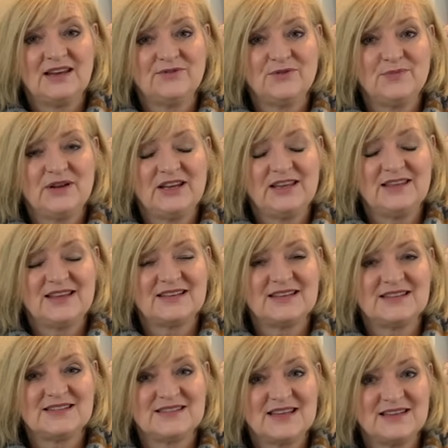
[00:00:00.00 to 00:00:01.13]
everybody that
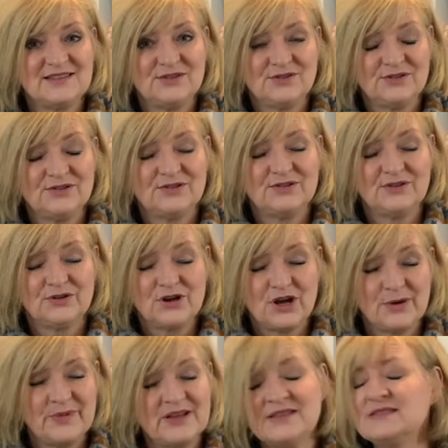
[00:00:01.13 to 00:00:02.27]
has sent their
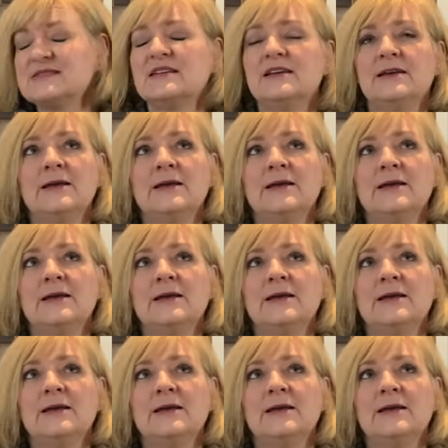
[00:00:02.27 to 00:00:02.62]
comments.